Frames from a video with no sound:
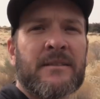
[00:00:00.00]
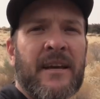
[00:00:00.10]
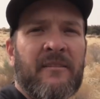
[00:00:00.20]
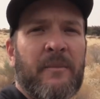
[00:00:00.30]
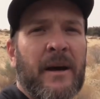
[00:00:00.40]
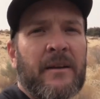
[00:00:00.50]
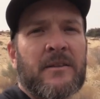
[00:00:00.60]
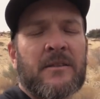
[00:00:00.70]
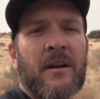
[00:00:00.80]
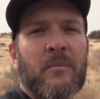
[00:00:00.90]
safe bet. You
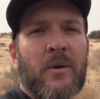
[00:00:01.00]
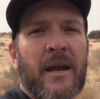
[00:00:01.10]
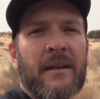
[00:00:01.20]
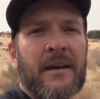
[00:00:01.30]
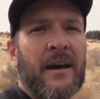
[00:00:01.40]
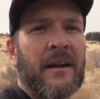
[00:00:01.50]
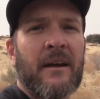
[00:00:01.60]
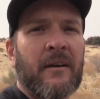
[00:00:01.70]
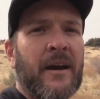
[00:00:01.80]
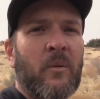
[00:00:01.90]
start breaking that, and
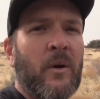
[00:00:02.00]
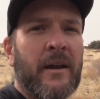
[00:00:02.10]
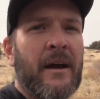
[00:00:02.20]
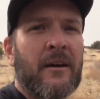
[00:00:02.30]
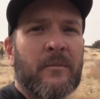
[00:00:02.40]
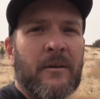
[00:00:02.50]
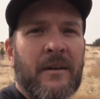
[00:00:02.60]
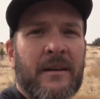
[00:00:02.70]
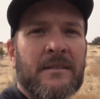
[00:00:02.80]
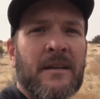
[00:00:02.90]
I don't care what caliber
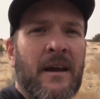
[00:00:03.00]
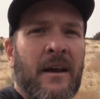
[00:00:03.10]
it is.